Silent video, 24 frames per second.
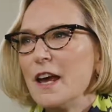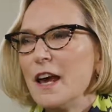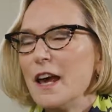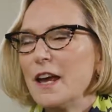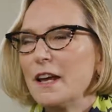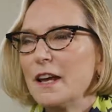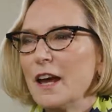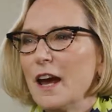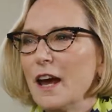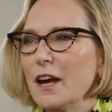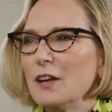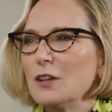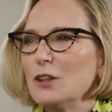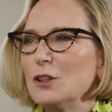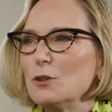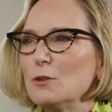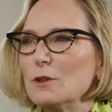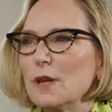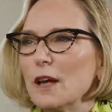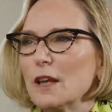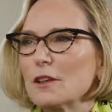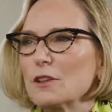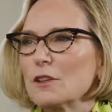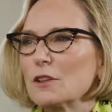And how do you
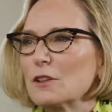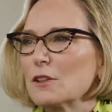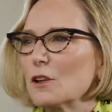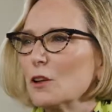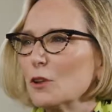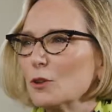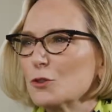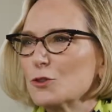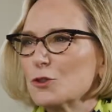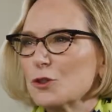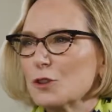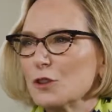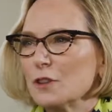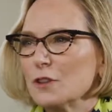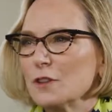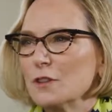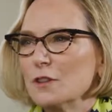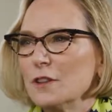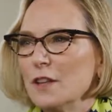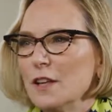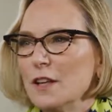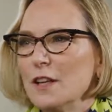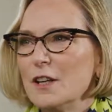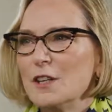get the
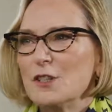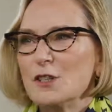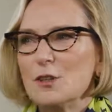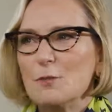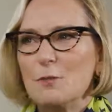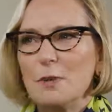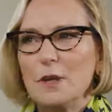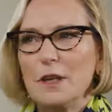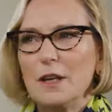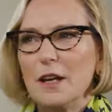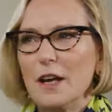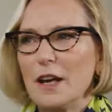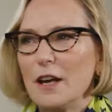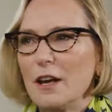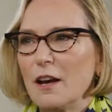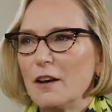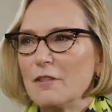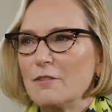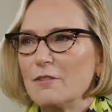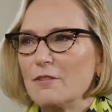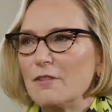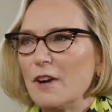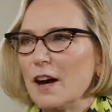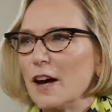culture to be a
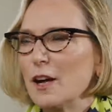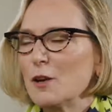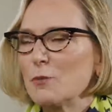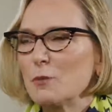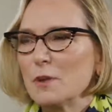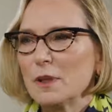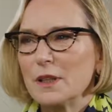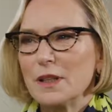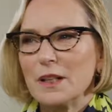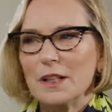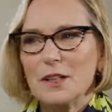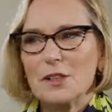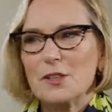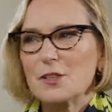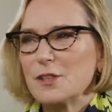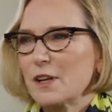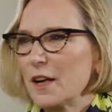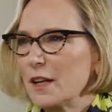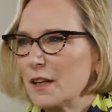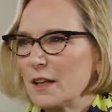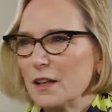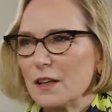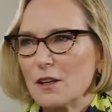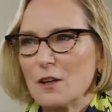vibrant,
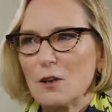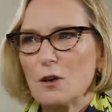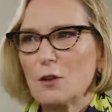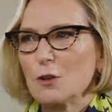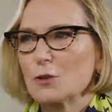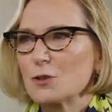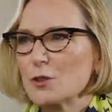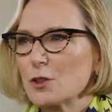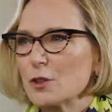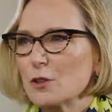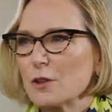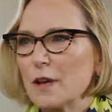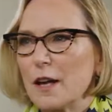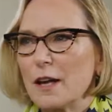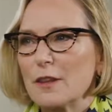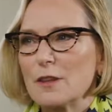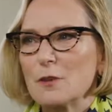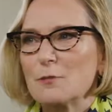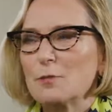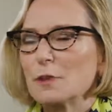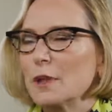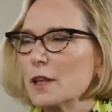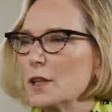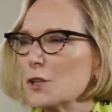exciting culture and
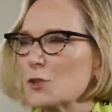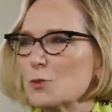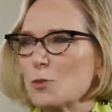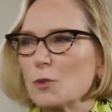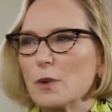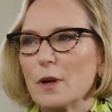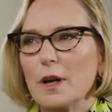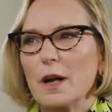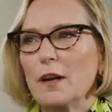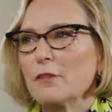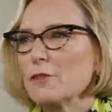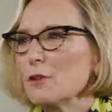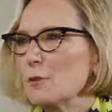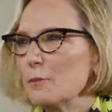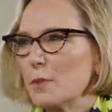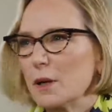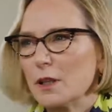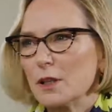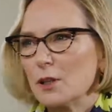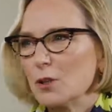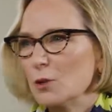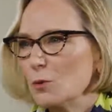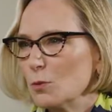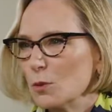the place where
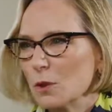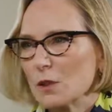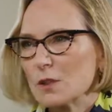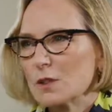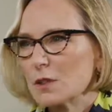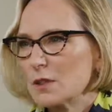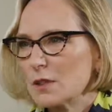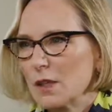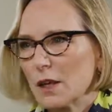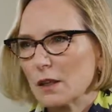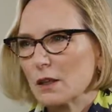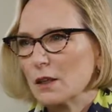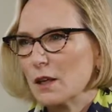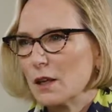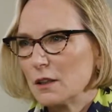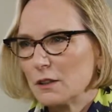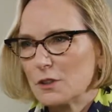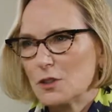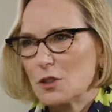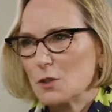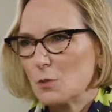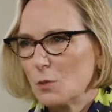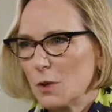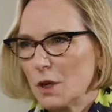everybody who works in
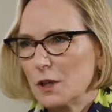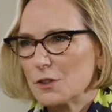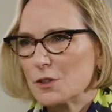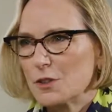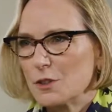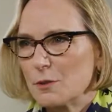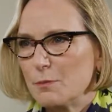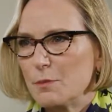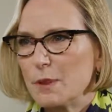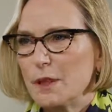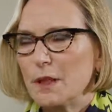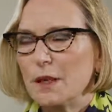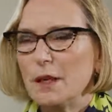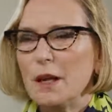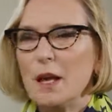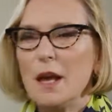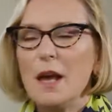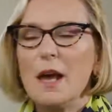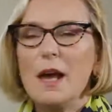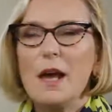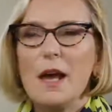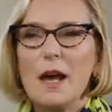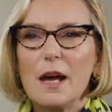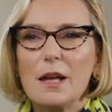technology wants to be?
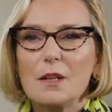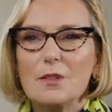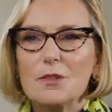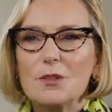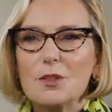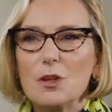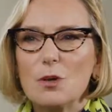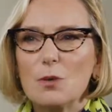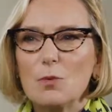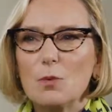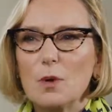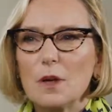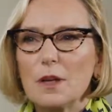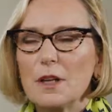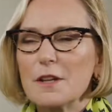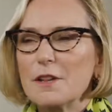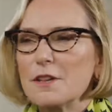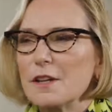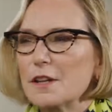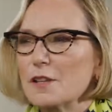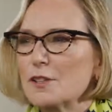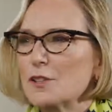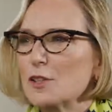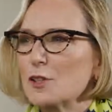And so one of the
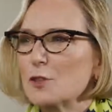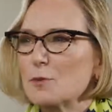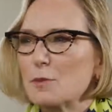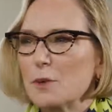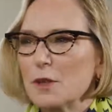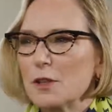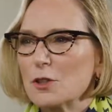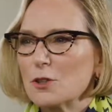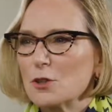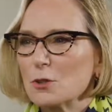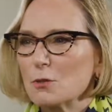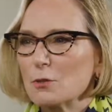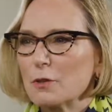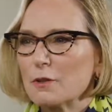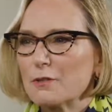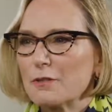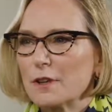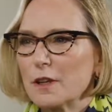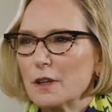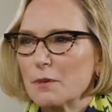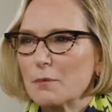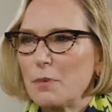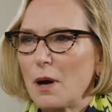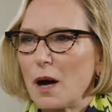things that's been a
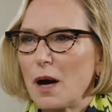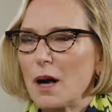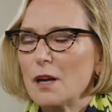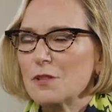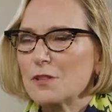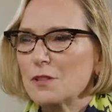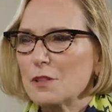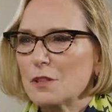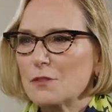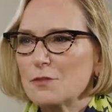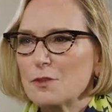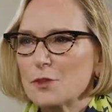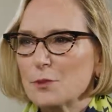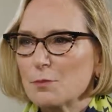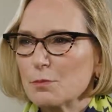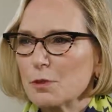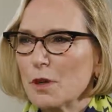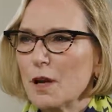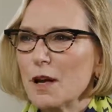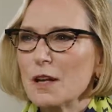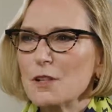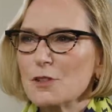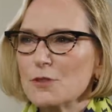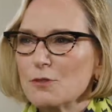terrific positive
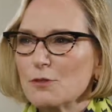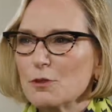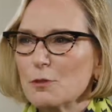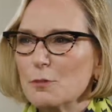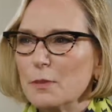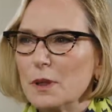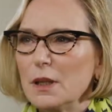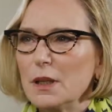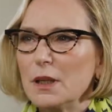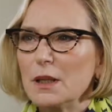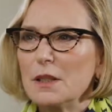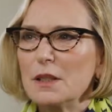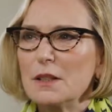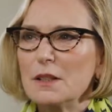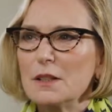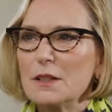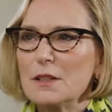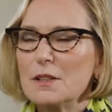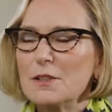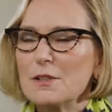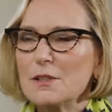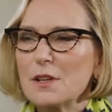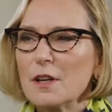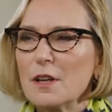surprise for me
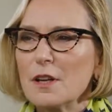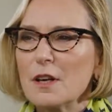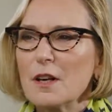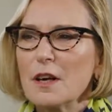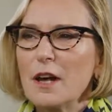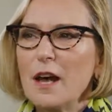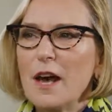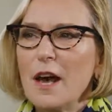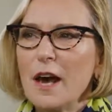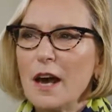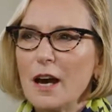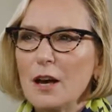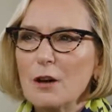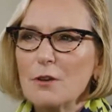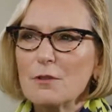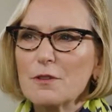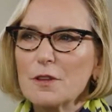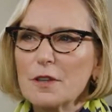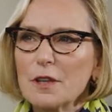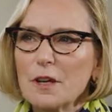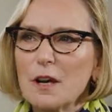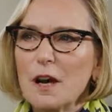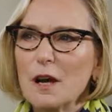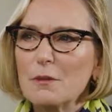is how
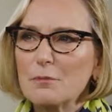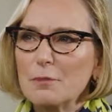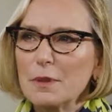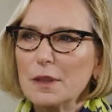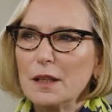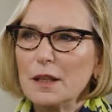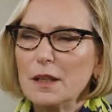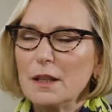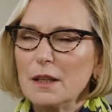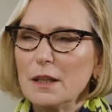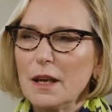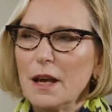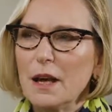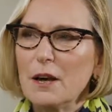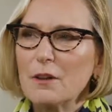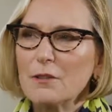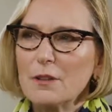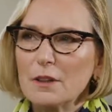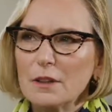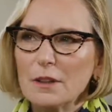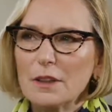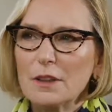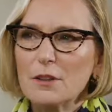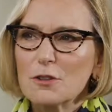the company and how
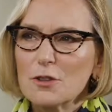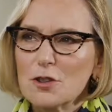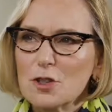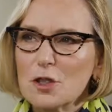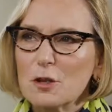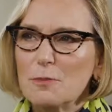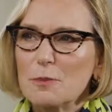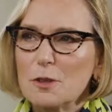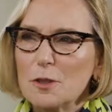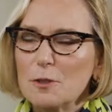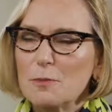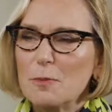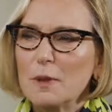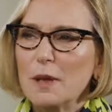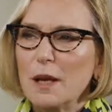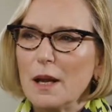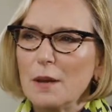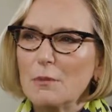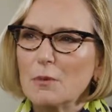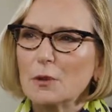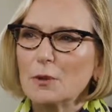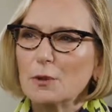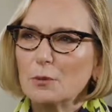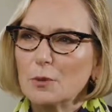the leadership has been
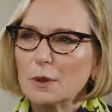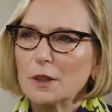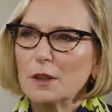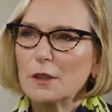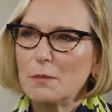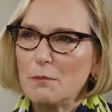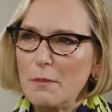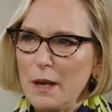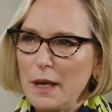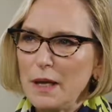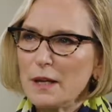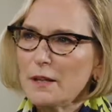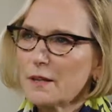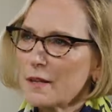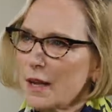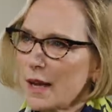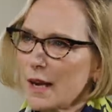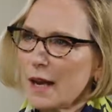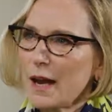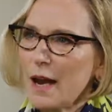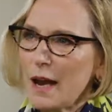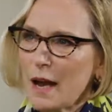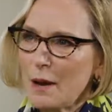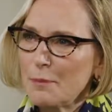able to really make
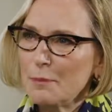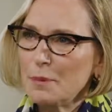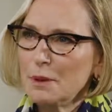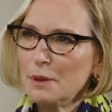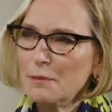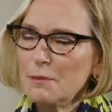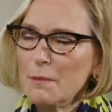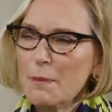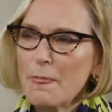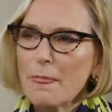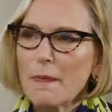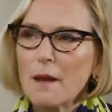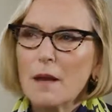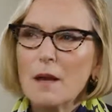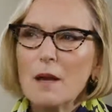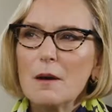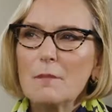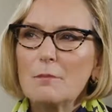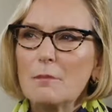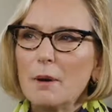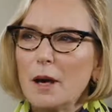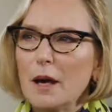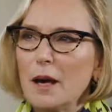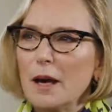that happen
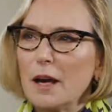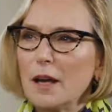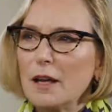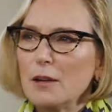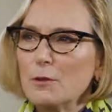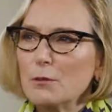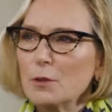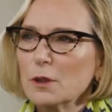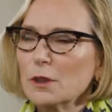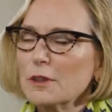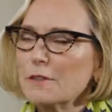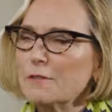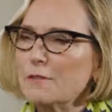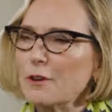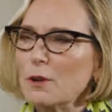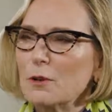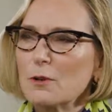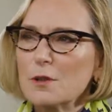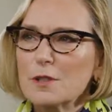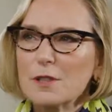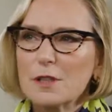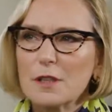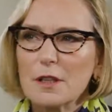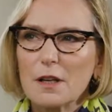by really
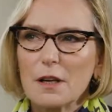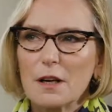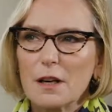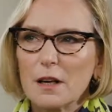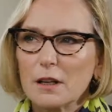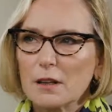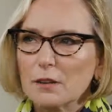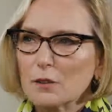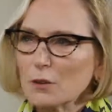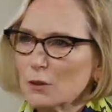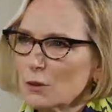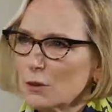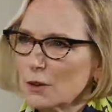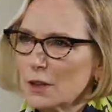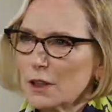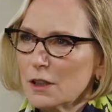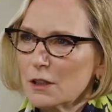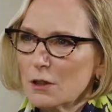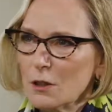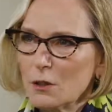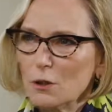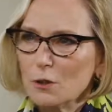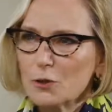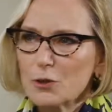focusing on a learning
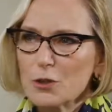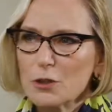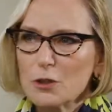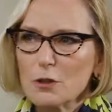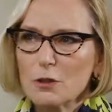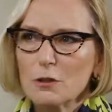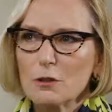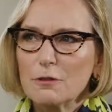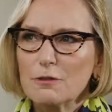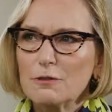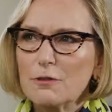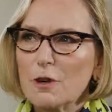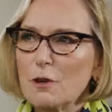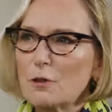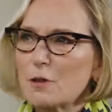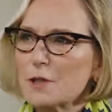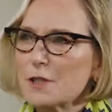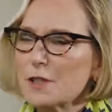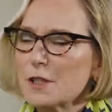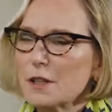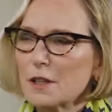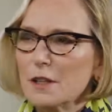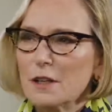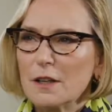culture,
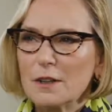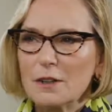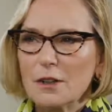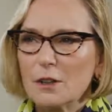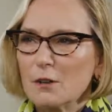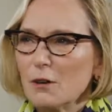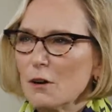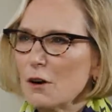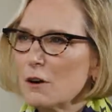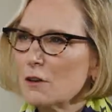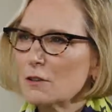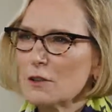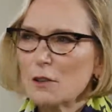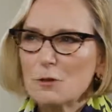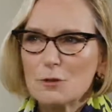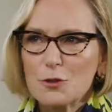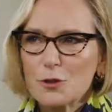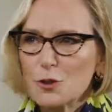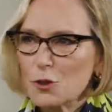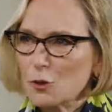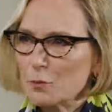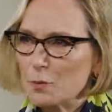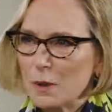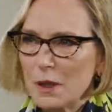focusing on there are no
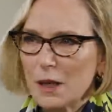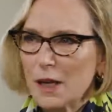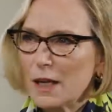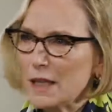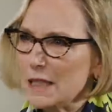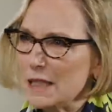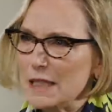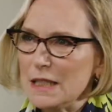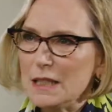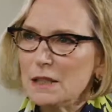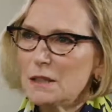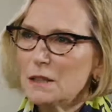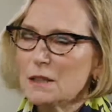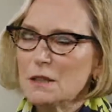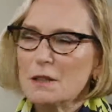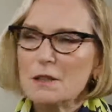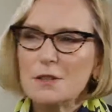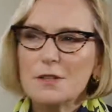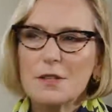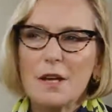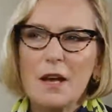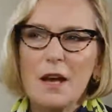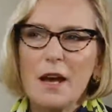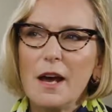stupid
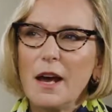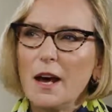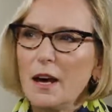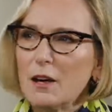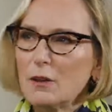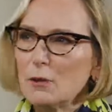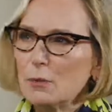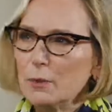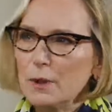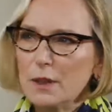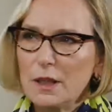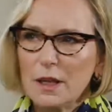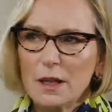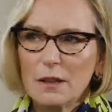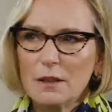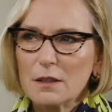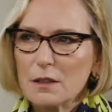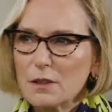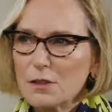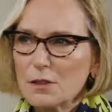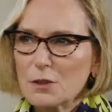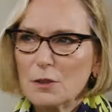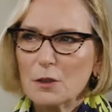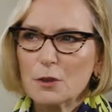ideas, how do we get
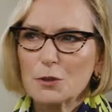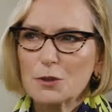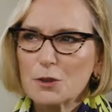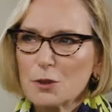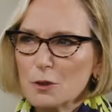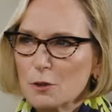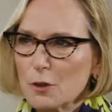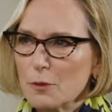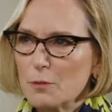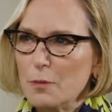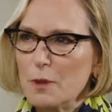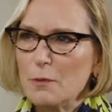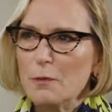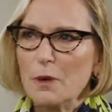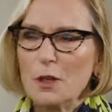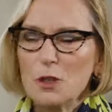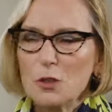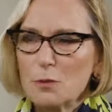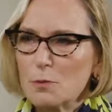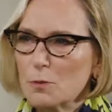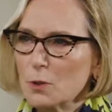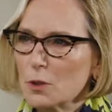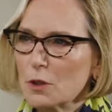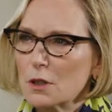this culture to be
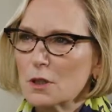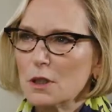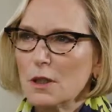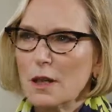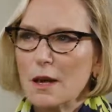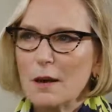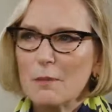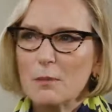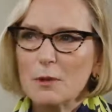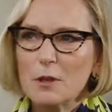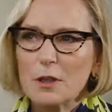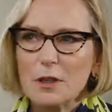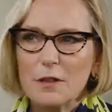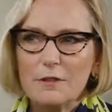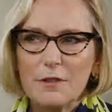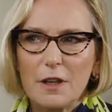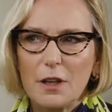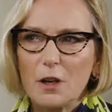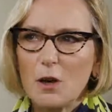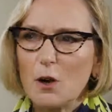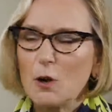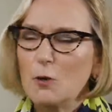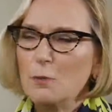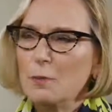much more collaborative
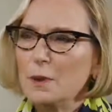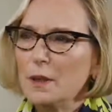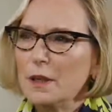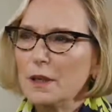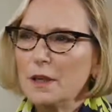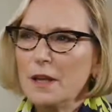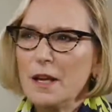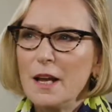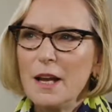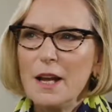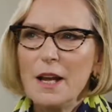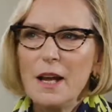and open?